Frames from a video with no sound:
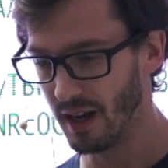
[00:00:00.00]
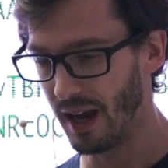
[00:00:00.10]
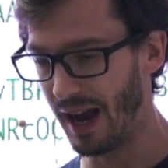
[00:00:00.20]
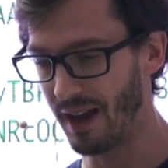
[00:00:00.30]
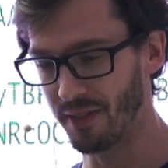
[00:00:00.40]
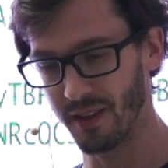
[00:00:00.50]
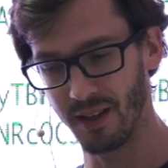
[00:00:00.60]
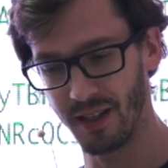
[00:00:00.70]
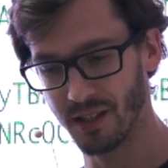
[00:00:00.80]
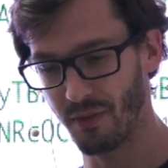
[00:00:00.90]
And
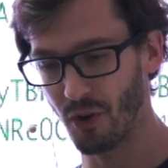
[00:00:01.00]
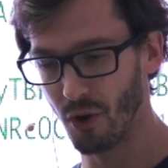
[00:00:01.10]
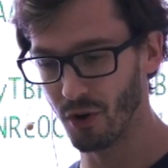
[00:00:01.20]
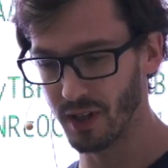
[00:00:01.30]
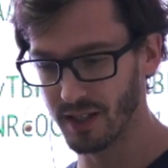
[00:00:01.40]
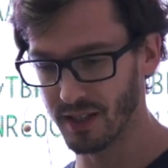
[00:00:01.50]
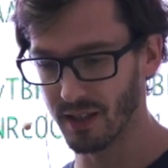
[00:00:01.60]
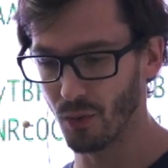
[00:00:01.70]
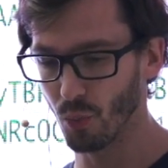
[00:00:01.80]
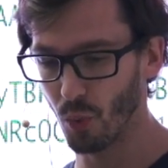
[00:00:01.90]
it's a very long list.
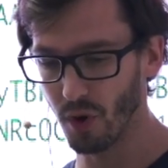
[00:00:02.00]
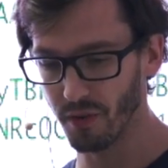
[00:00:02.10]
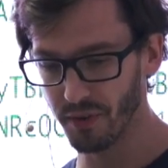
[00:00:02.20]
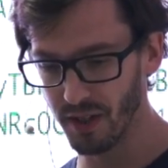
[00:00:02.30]
One of